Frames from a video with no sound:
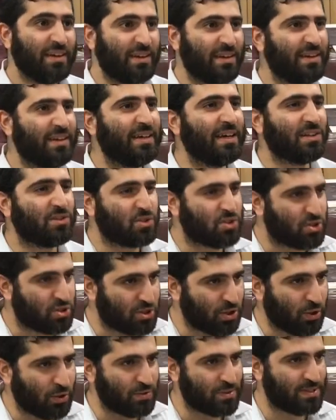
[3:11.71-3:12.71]
he gets
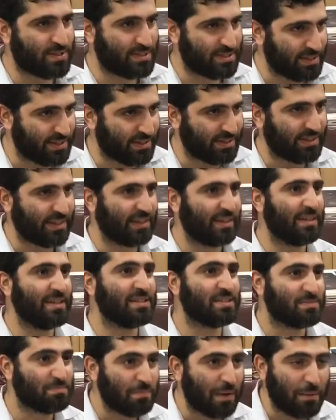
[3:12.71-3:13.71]
so sick that
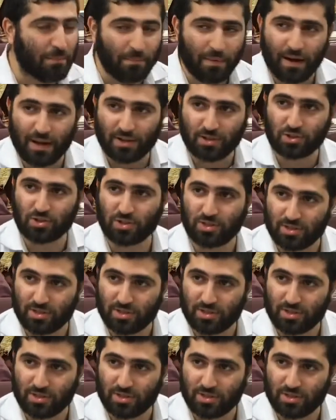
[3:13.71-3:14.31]
he's mamash,